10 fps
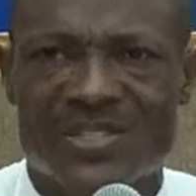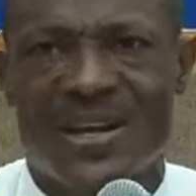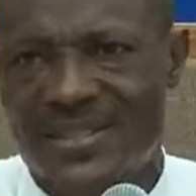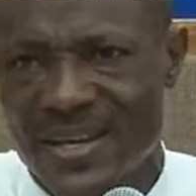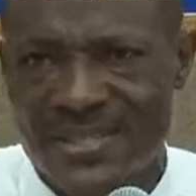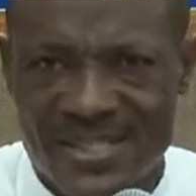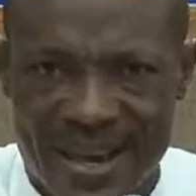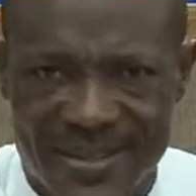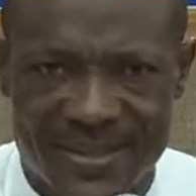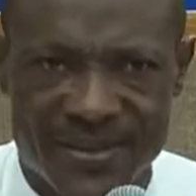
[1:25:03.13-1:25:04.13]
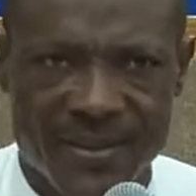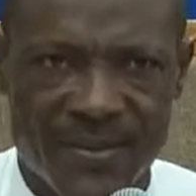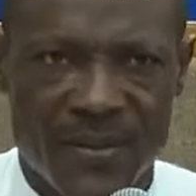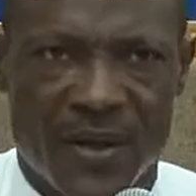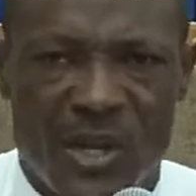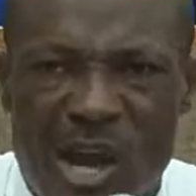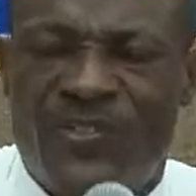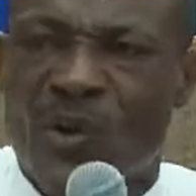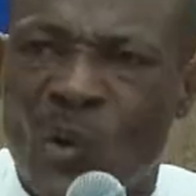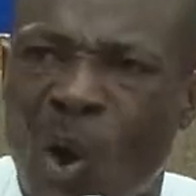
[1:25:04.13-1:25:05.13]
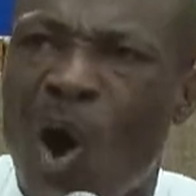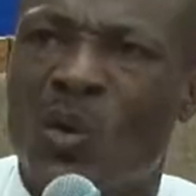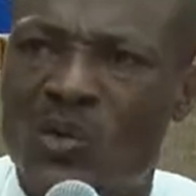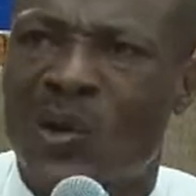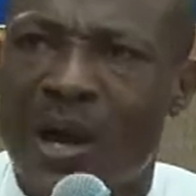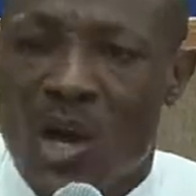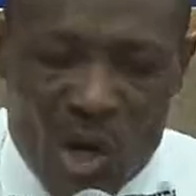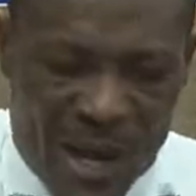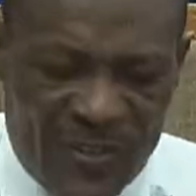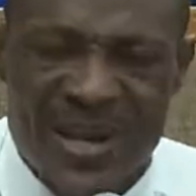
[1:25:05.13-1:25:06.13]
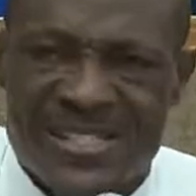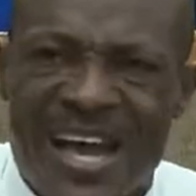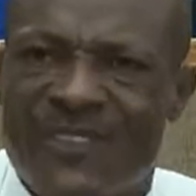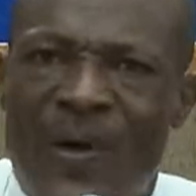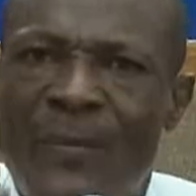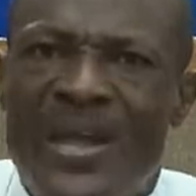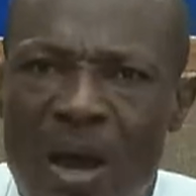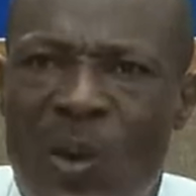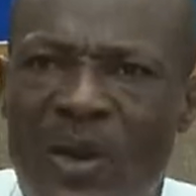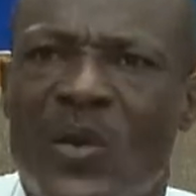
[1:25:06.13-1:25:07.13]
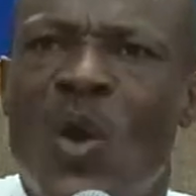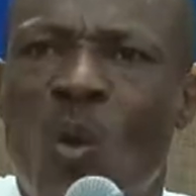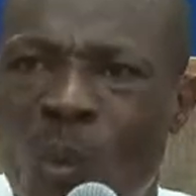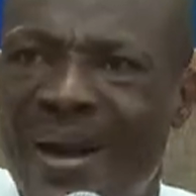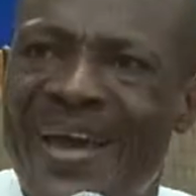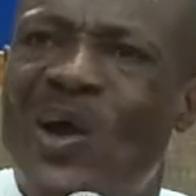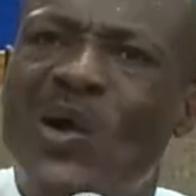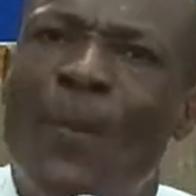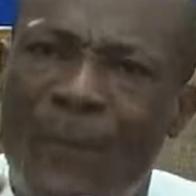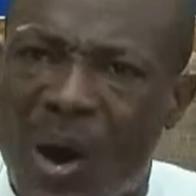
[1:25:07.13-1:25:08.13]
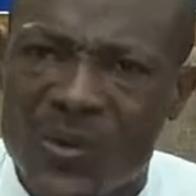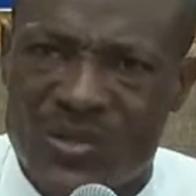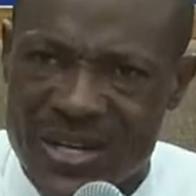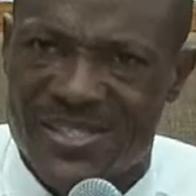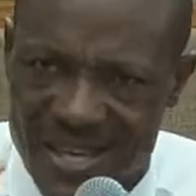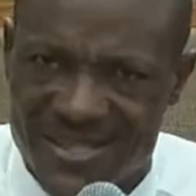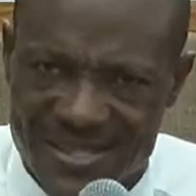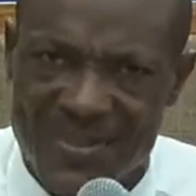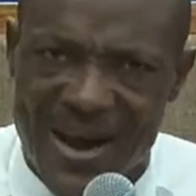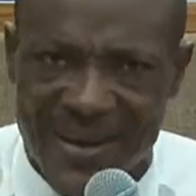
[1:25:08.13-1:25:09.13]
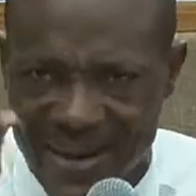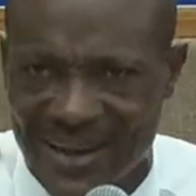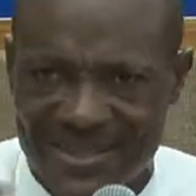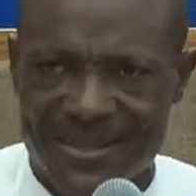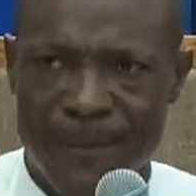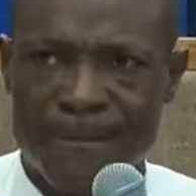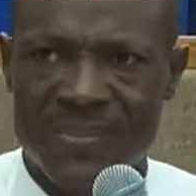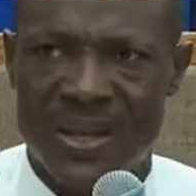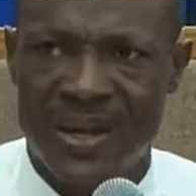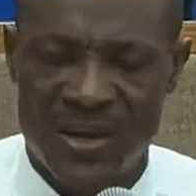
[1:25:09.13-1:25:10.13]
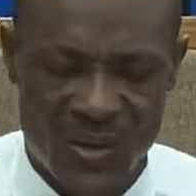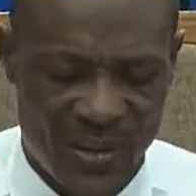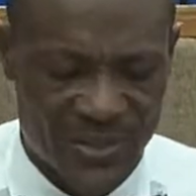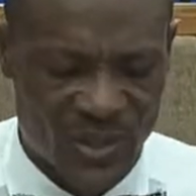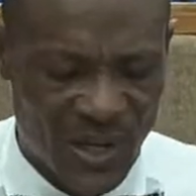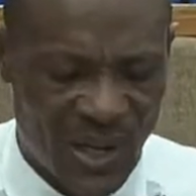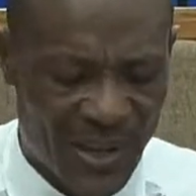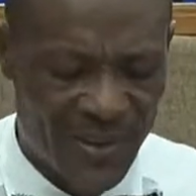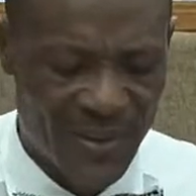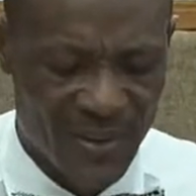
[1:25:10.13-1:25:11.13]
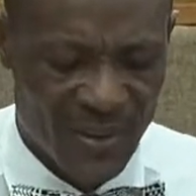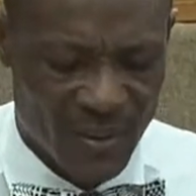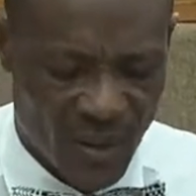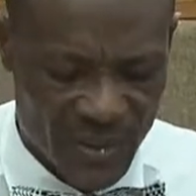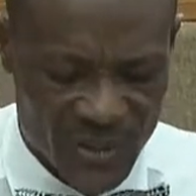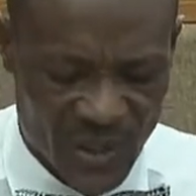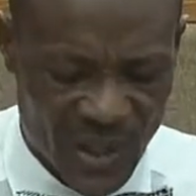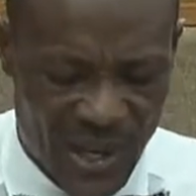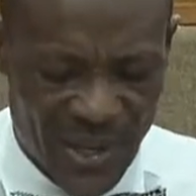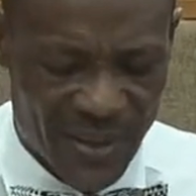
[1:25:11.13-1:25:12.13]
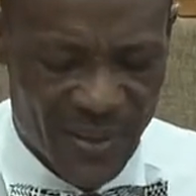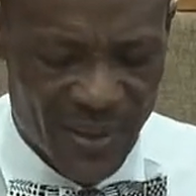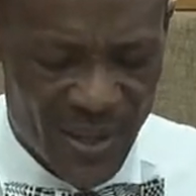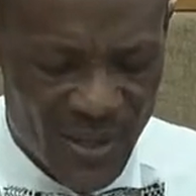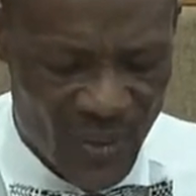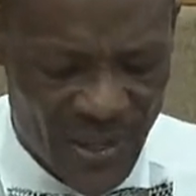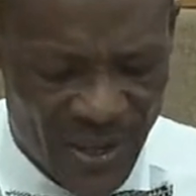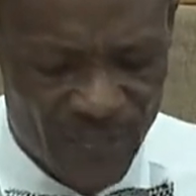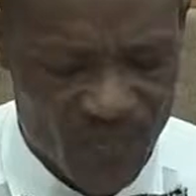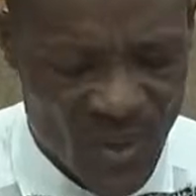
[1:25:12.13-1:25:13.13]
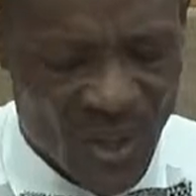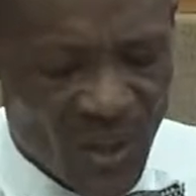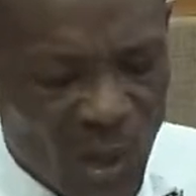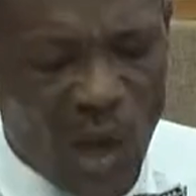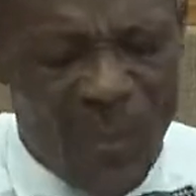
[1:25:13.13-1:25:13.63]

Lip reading: the thing said, you have to know how to, you have to decide from day one whether you're going to bow to the system or not. Hallelujah to God. Glory to God. Hallelujah. Now let